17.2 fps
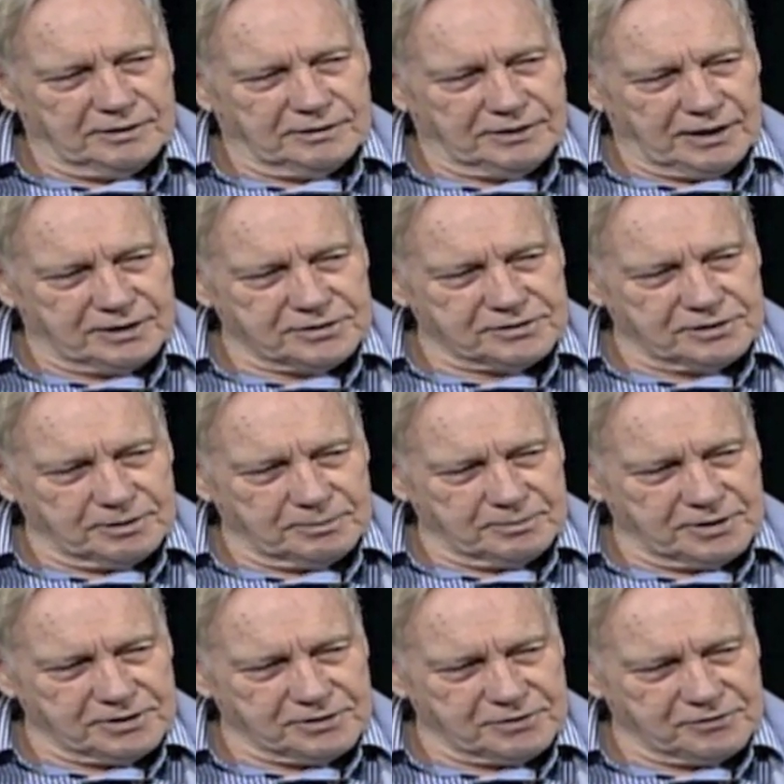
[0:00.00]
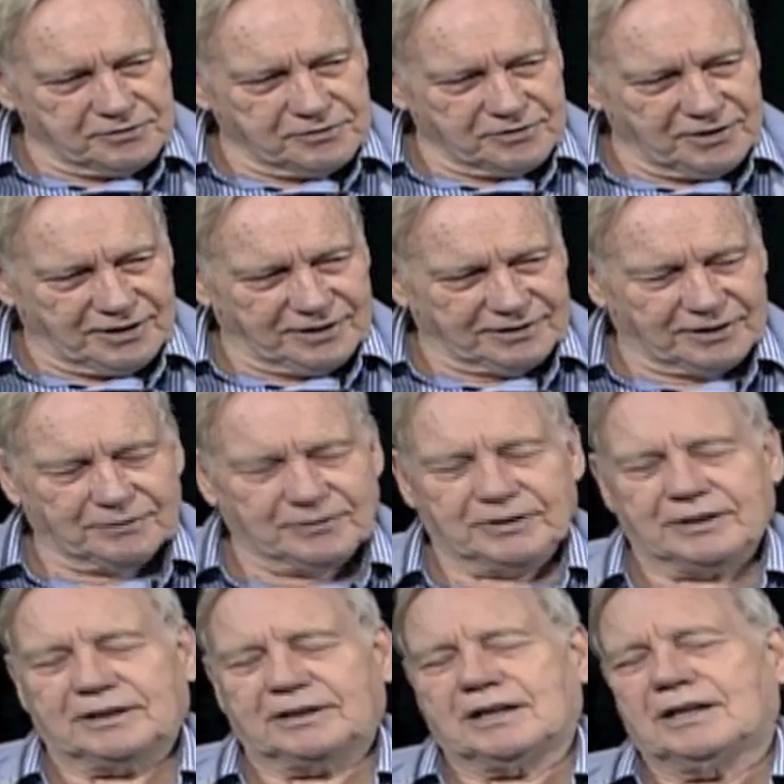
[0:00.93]
National Liberation Front, the
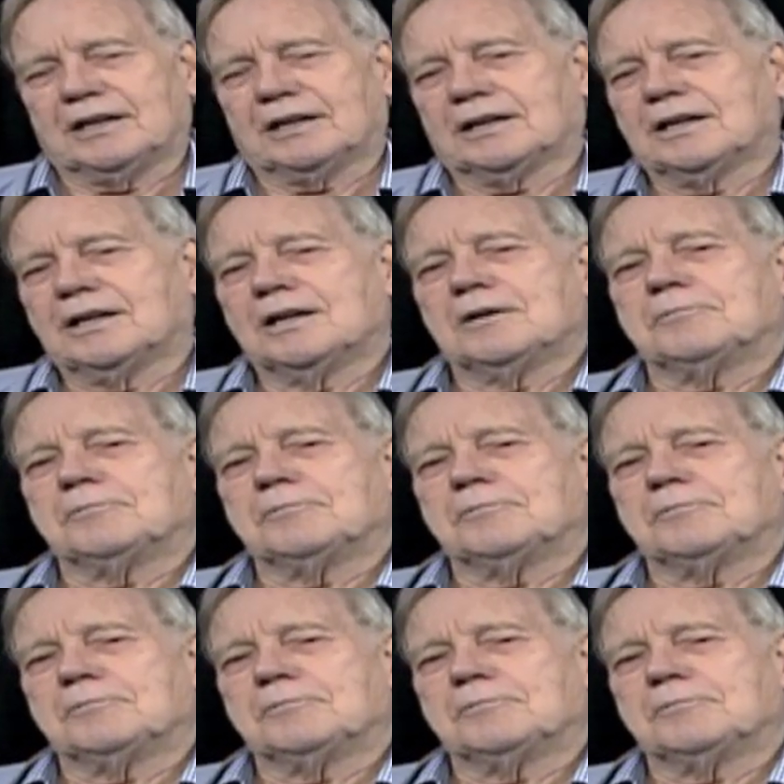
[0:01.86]
Viet Cong,